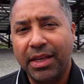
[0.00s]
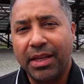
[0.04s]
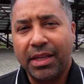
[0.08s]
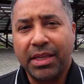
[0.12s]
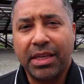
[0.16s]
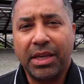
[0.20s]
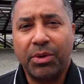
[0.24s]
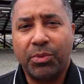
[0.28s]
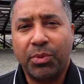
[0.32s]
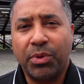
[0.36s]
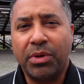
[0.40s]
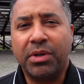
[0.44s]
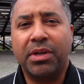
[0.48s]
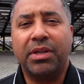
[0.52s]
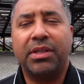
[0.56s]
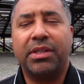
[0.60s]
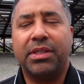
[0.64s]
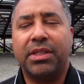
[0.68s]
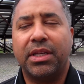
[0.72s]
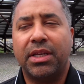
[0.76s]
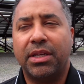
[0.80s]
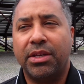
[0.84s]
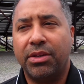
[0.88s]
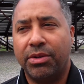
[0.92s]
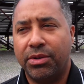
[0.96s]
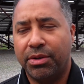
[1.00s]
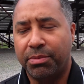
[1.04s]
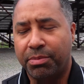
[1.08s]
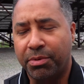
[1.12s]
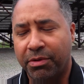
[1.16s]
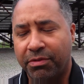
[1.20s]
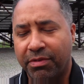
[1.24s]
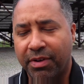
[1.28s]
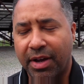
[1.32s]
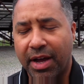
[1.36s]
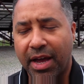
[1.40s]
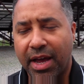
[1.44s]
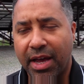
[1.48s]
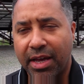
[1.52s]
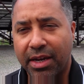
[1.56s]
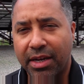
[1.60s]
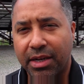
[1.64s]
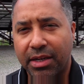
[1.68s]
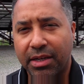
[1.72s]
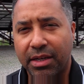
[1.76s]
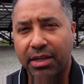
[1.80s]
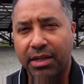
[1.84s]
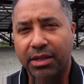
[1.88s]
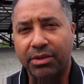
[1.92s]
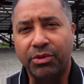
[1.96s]
Yeah, we'll continue to provide
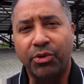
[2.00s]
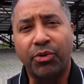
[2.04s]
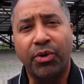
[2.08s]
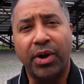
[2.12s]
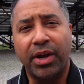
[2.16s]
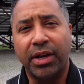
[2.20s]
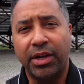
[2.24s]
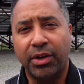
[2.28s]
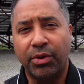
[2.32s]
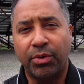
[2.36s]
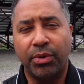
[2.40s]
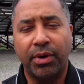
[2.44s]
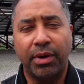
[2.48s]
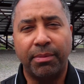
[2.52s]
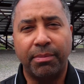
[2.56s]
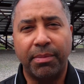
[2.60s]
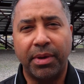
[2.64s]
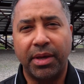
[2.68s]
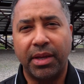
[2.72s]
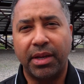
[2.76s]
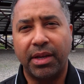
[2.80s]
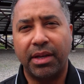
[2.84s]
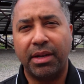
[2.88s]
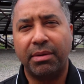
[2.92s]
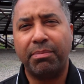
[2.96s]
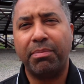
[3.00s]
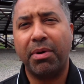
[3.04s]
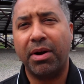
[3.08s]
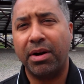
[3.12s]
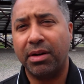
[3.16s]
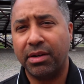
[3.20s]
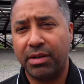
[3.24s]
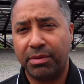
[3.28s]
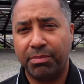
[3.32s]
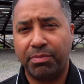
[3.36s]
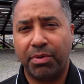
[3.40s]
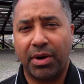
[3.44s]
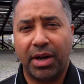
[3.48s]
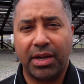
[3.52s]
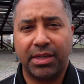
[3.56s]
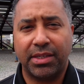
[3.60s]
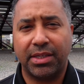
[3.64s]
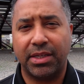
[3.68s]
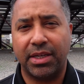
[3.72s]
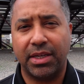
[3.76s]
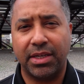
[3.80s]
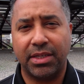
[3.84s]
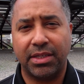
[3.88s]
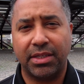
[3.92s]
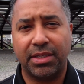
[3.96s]
great equipment, and a part of the
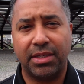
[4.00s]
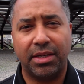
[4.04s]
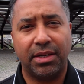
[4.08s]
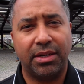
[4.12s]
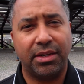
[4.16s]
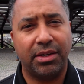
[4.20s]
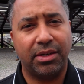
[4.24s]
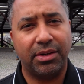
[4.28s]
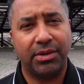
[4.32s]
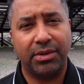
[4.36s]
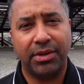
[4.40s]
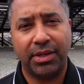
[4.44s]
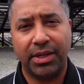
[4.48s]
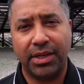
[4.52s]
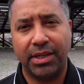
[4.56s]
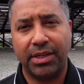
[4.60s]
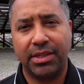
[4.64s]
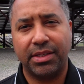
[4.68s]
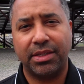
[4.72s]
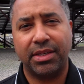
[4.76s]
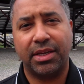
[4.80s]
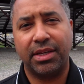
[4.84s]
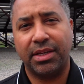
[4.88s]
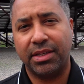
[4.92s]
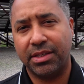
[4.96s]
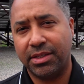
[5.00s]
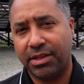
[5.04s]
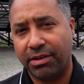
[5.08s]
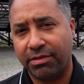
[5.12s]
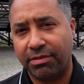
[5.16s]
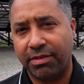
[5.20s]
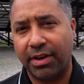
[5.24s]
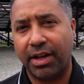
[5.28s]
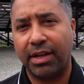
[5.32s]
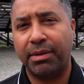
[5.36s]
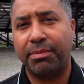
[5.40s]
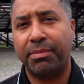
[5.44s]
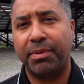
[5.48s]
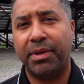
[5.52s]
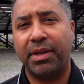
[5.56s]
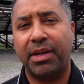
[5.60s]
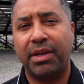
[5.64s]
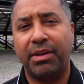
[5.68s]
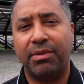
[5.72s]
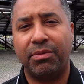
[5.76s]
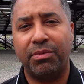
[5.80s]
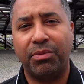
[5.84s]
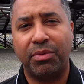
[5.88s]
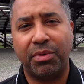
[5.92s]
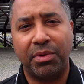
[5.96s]
process, you know, is developing
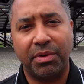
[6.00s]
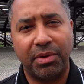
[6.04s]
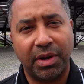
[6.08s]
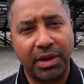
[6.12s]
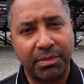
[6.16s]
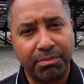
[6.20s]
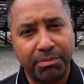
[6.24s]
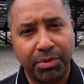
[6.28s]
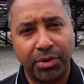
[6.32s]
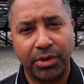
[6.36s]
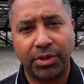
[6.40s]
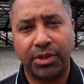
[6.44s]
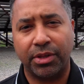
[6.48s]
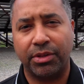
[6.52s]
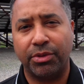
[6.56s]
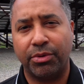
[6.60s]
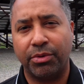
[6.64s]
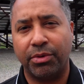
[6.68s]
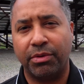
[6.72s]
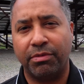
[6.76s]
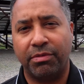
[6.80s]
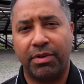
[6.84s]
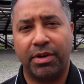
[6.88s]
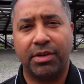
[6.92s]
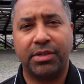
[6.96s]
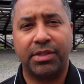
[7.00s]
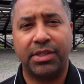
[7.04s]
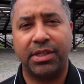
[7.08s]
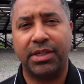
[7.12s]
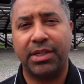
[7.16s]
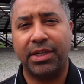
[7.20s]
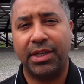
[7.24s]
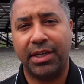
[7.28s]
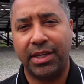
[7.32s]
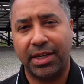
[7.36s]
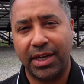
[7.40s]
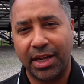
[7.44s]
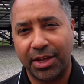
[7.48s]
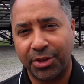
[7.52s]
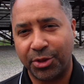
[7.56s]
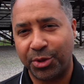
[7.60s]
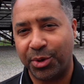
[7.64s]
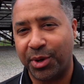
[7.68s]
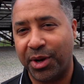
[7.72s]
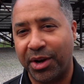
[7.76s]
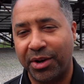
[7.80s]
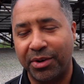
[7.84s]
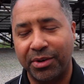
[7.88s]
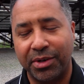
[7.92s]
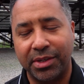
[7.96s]
and pushing through adversity. And as you
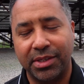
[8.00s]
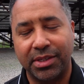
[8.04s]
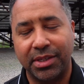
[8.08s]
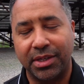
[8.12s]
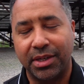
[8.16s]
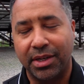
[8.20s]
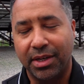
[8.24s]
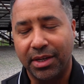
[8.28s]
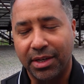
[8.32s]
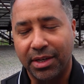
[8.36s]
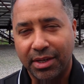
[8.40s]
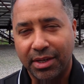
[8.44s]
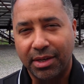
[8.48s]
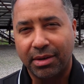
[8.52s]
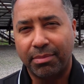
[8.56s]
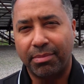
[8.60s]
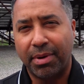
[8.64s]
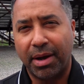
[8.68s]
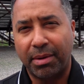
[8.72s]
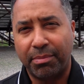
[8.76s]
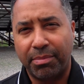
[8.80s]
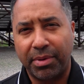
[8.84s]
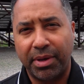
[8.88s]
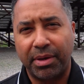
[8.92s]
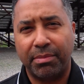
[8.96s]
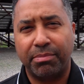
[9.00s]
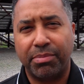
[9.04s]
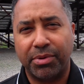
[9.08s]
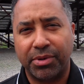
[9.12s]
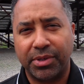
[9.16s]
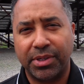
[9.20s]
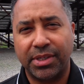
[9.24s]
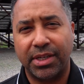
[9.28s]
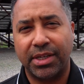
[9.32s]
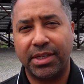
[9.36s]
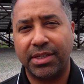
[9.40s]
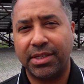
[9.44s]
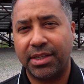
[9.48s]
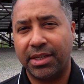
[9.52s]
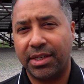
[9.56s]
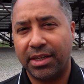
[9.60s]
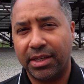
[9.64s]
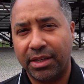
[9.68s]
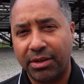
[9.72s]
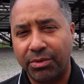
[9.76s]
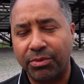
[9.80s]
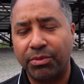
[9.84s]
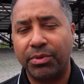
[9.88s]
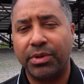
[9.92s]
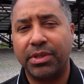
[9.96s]
know, it's about being persistent
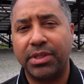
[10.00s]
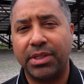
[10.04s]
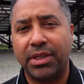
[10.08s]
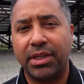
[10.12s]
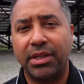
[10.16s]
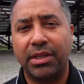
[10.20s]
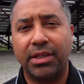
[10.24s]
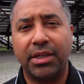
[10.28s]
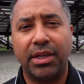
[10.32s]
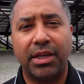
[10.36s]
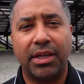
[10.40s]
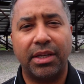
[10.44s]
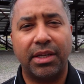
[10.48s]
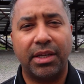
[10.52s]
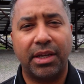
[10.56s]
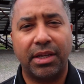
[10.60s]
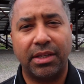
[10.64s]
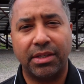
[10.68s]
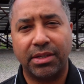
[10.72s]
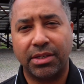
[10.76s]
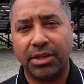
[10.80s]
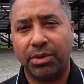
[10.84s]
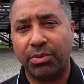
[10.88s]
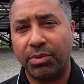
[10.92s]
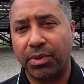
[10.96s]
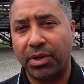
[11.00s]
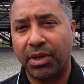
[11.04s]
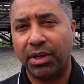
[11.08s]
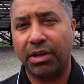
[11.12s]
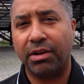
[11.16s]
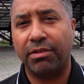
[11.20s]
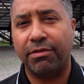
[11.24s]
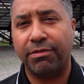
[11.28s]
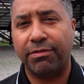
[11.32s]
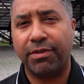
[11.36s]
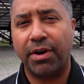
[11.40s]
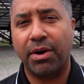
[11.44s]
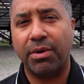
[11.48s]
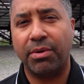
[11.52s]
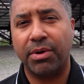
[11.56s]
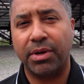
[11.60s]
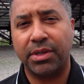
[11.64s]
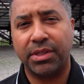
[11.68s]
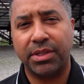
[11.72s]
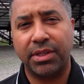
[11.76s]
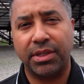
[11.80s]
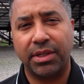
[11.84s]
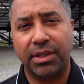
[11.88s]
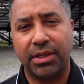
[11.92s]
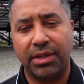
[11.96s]
and resilient. And so we're looking forward
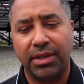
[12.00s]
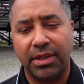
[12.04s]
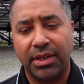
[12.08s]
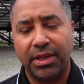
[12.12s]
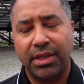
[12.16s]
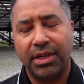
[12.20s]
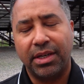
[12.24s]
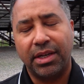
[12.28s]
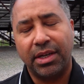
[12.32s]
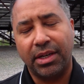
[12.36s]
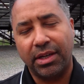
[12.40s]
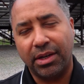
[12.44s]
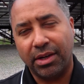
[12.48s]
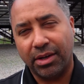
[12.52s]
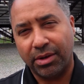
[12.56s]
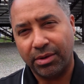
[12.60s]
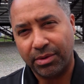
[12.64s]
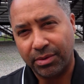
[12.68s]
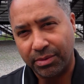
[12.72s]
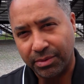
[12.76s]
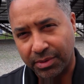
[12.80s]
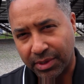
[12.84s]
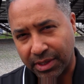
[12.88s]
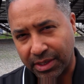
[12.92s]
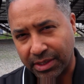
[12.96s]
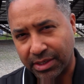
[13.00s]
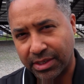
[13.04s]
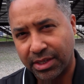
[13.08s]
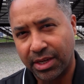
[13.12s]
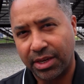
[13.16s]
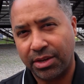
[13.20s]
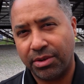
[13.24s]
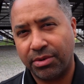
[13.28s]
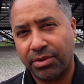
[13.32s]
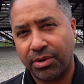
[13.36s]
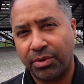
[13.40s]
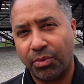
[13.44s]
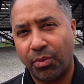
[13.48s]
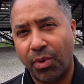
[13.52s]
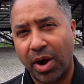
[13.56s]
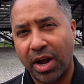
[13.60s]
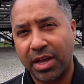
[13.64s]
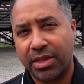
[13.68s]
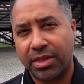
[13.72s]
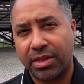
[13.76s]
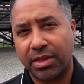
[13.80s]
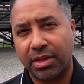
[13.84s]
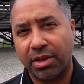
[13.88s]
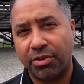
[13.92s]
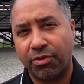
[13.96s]
to, you know, continuing to
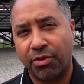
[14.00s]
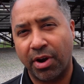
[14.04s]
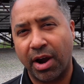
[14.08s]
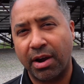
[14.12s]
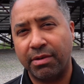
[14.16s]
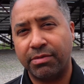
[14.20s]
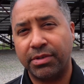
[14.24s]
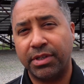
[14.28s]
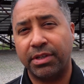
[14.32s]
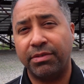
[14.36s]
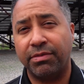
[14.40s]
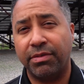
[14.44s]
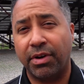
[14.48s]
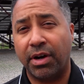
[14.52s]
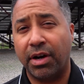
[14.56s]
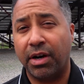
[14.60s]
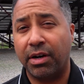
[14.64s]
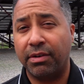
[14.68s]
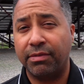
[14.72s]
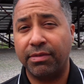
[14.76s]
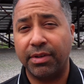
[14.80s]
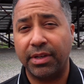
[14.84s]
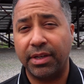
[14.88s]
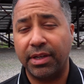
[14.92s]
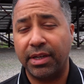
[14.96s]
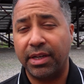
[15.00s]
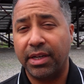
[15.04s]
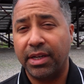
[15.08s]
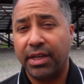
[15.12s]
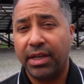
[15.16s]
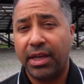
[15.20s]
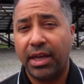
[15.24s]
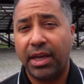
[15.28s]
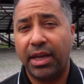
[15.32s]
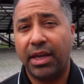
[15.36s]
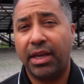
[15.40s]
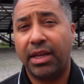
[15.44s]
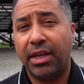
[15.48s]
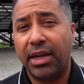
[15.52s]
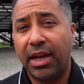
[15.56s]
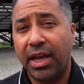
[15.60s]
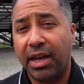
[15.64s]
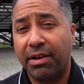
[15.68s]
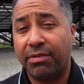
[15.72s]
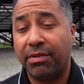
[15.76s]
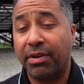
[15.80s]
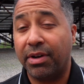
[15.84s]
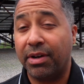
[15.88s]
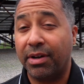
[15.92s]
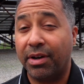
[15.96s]
watch the drivers evolve and have
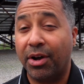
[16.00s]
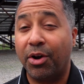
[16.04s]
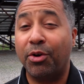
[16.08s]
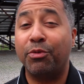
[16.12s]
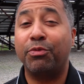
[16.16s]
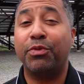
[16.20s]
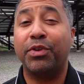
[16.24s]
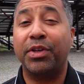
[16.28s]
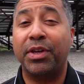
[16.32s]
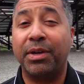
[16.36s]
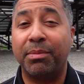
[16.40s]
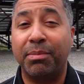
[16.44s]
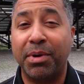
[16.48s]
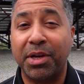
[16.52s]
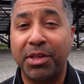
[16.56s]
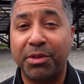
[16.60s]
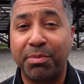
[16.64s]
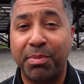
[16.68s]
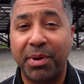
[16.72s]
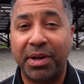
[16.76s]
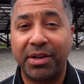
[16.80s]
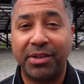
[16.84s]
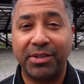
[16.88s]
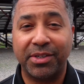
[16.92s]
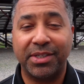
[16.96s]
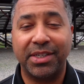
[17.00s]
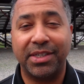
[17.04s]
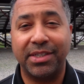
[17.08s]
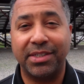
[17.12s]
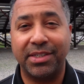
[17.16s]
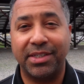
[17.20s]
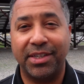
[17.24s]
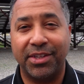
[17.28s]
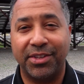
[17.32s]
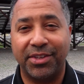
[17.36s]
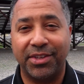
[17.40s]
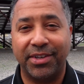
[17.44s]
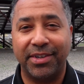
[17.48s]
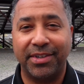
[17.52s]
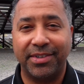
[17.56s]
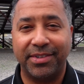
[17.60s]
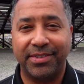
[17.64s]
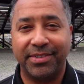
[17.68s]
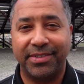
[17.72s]
hopefully a much better season this year.